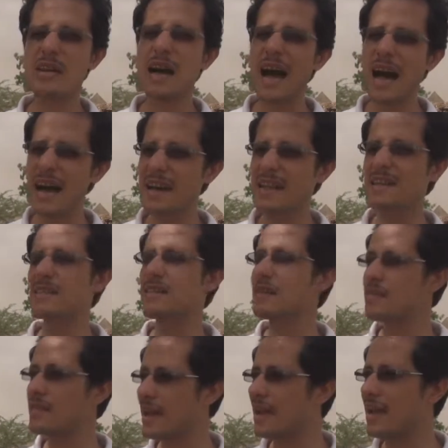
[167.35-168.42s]
as
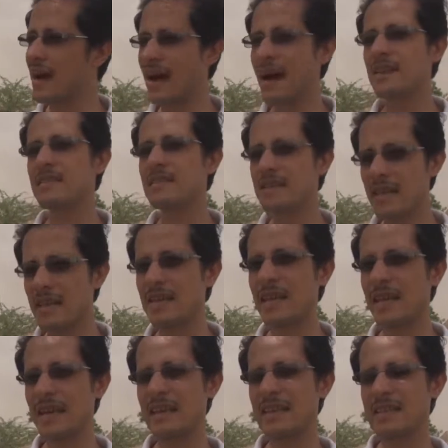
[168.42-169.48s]
they are
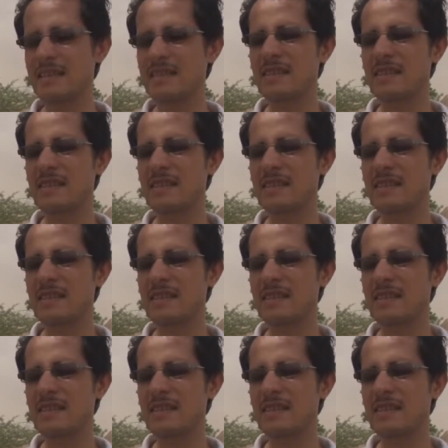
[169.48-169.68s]
saying